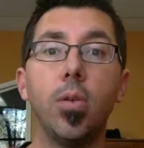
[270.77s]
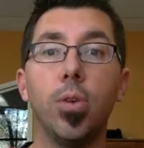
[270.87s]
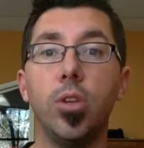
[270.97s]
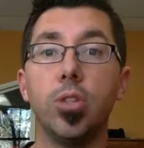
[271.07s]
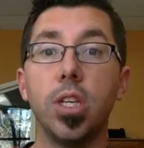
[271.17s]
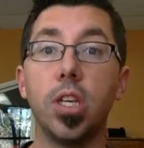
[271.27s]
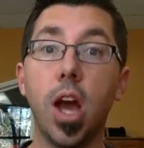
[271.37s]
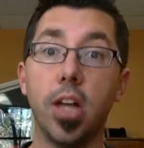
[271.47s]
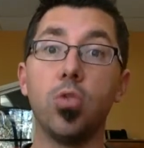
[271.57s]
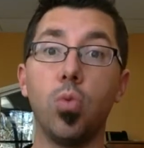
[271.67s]
We're using
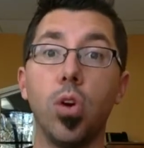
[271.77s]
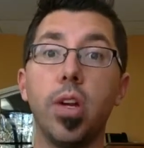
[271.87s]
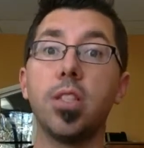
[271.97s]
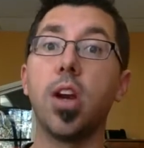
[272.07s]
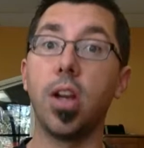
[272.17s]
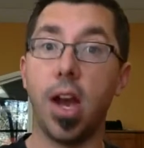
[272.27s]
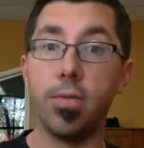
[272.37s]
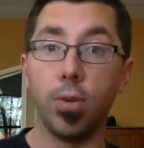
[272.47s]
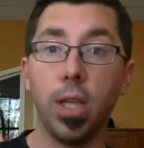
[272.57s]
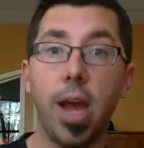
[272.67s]
God's Word as our guide
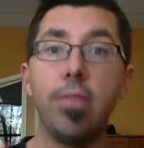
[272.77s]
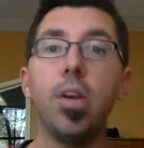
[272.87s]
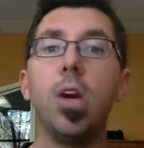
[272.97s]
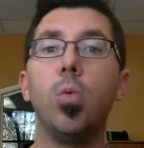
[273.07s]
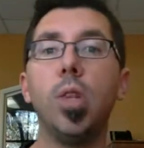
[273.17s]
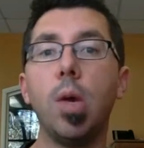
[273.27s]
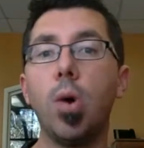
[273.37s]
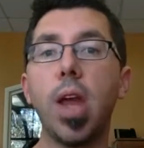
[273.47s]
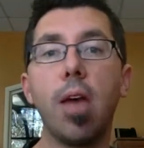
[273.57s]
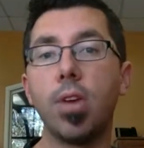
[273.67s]
for life. Well, they
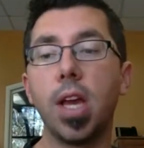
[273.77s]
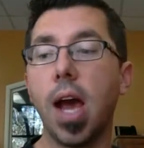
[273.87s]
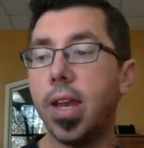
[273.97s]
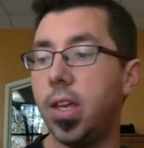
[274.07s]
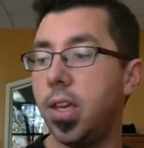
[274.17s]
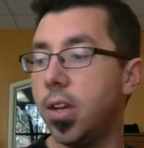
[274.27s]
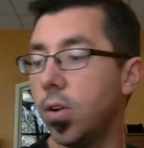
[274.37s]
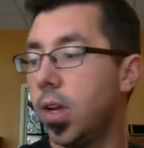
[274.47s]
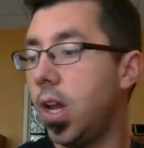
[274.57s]
won't have a guide here.